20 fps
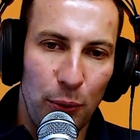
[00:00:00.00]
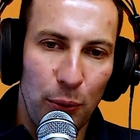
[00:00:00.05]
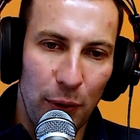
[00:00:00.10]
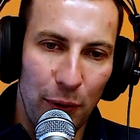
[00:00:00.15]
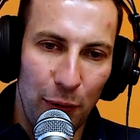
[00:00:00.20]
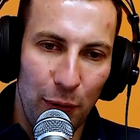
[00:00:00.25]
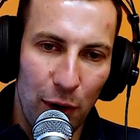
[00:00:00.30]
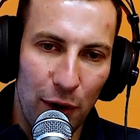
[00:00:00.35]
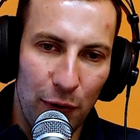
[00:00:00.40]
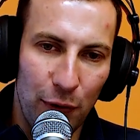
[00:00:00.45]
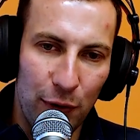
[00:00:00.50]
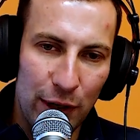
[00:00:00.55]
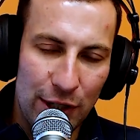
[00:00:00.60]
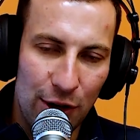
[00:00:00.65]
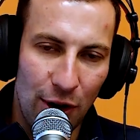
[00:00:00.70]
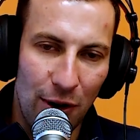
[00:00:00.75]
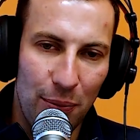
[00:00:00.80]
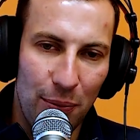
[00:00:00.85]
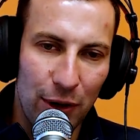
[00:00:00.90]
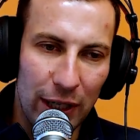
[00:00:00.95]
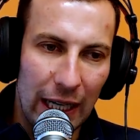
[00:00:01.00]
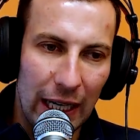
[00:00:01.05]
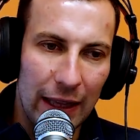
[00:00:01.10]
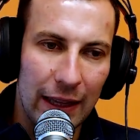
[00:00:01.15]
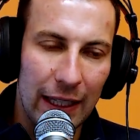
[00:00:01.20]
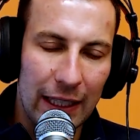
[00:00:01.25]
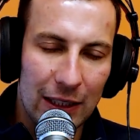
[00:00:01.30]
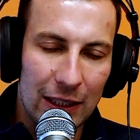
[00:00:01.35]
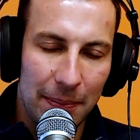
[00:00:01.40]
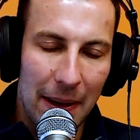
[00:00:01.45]
What if we start bringing
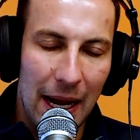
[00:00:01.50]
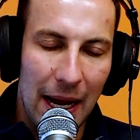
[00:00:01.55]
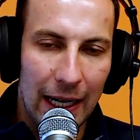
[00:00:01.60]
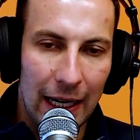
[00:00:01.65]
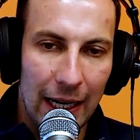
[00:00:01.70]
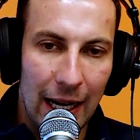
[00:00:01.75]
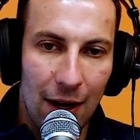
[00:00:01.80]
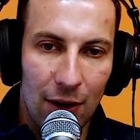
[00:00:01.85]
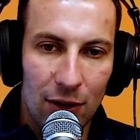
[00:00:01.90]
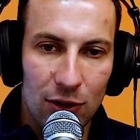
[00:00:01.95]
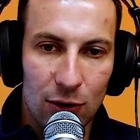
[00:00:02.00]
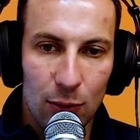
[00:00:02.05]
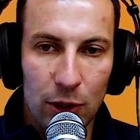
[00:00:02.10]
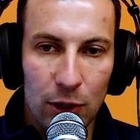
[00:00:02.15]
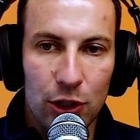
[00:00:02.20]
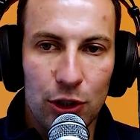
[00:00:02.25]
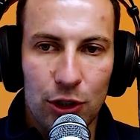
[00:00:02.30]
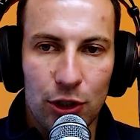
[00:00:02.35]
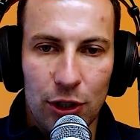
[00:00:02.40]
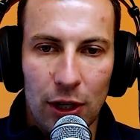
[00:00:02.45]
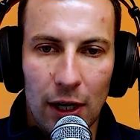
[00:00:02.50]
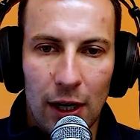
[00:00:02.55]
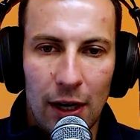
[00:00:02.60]
things back in-house, which